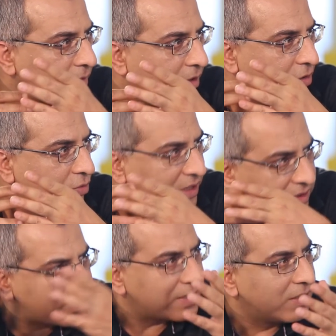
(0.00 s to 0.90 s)
And then you
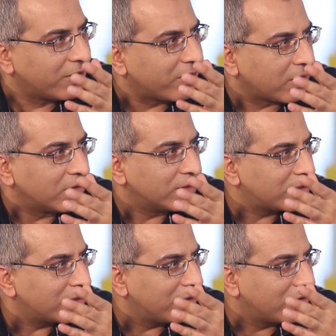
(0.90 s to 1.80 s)
didn't see the
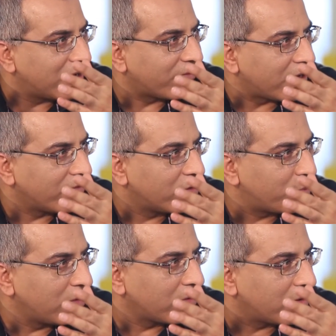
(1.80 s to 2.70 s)
returns in that 5-year
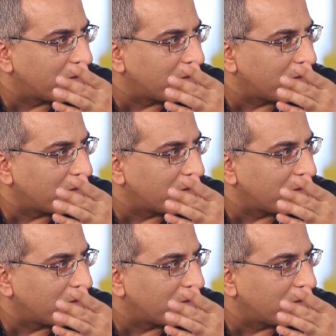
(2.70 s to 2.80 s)
period.